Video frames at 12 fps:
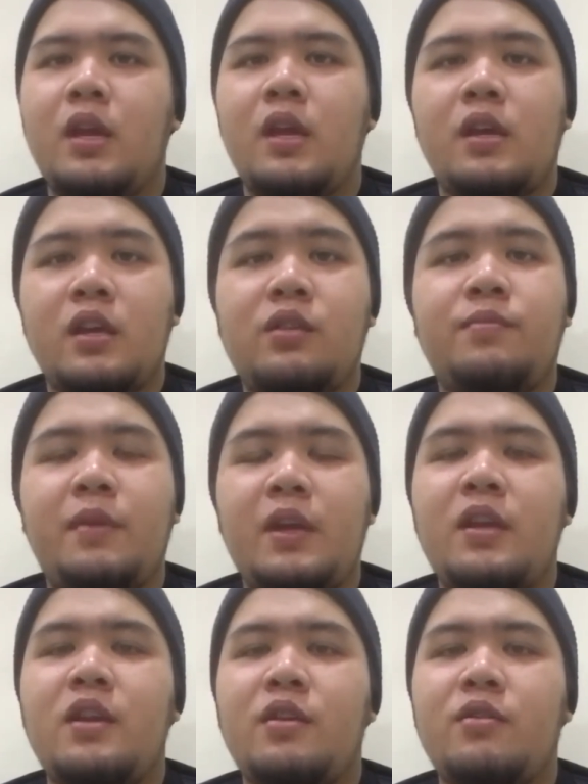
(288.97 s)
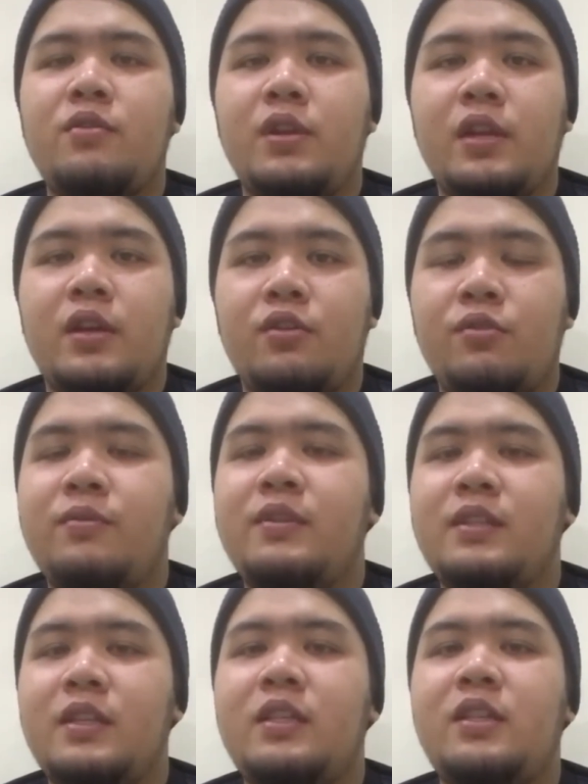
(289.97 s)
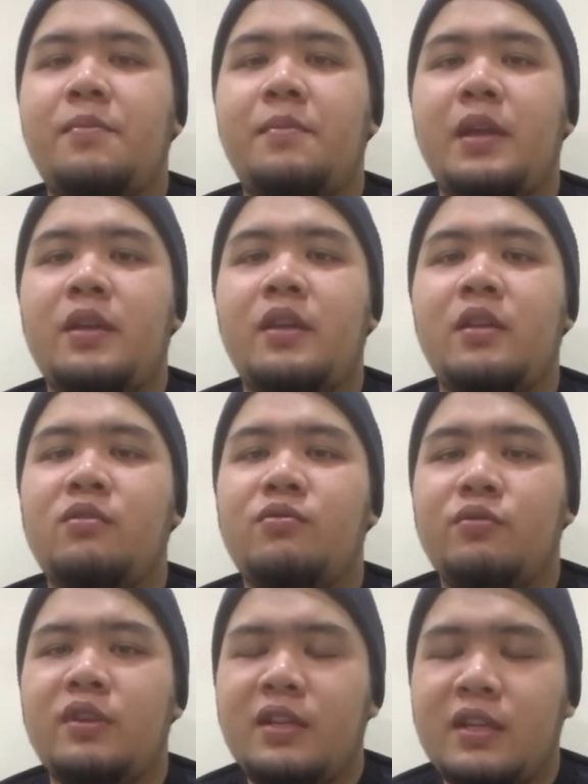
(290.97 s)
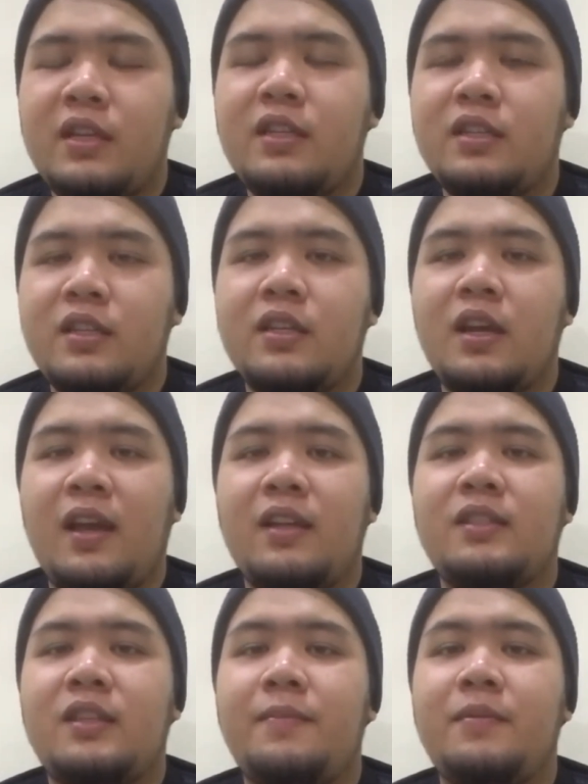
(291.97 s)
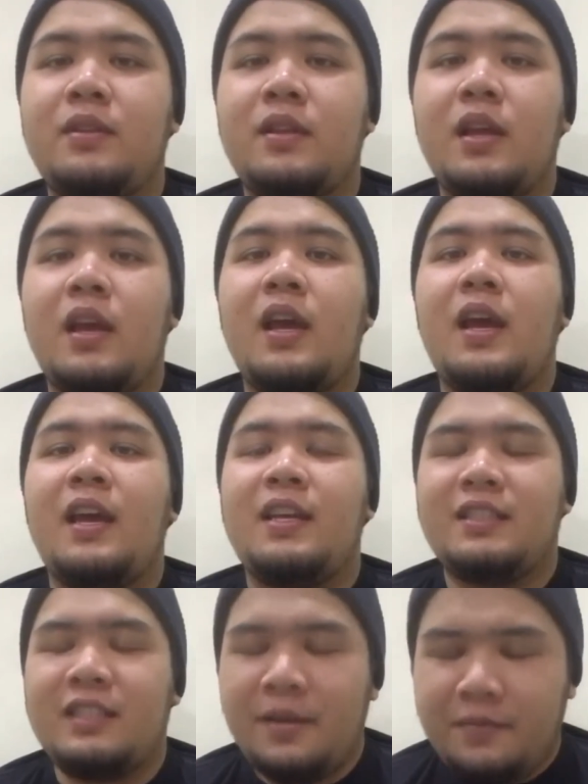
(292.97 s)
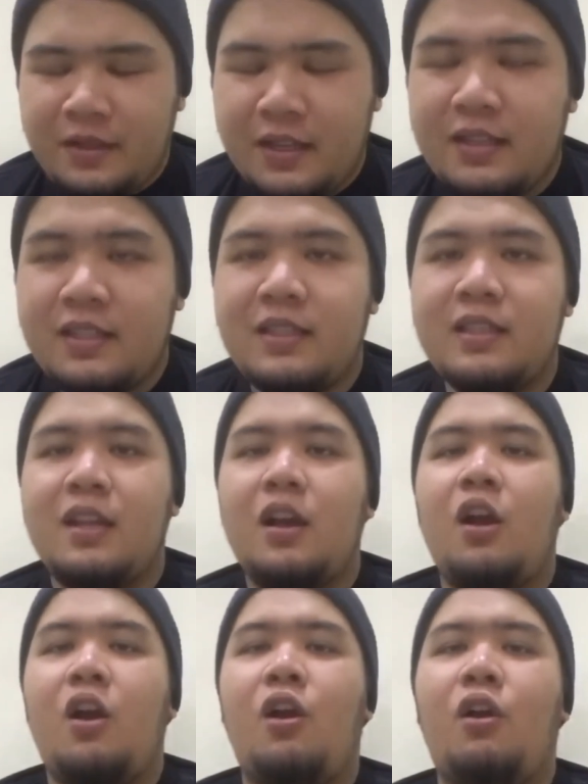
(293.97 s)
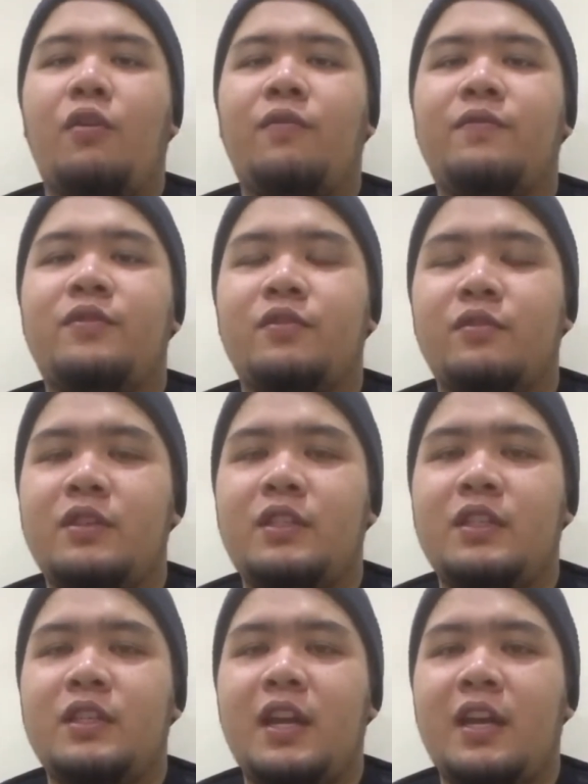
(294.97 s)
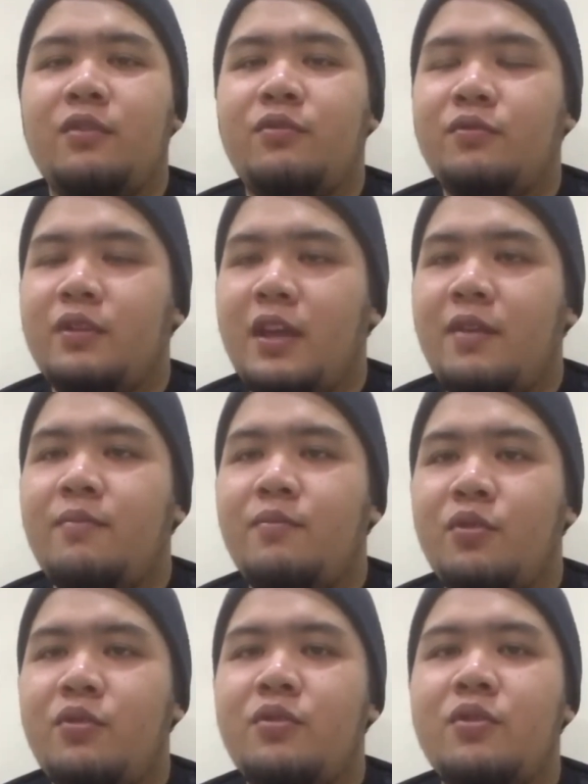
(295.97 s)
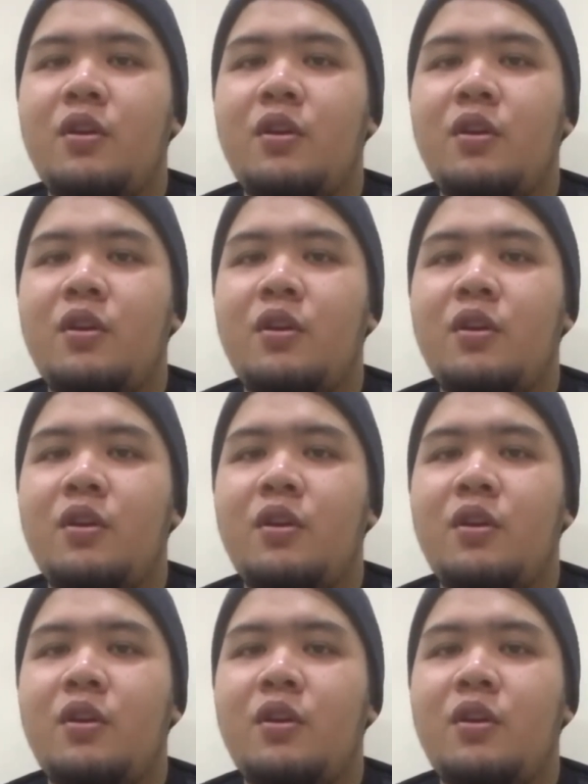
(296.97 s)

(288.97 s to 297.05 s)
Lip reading: It may include the group decision making to increase the acceptance of solution and to gain more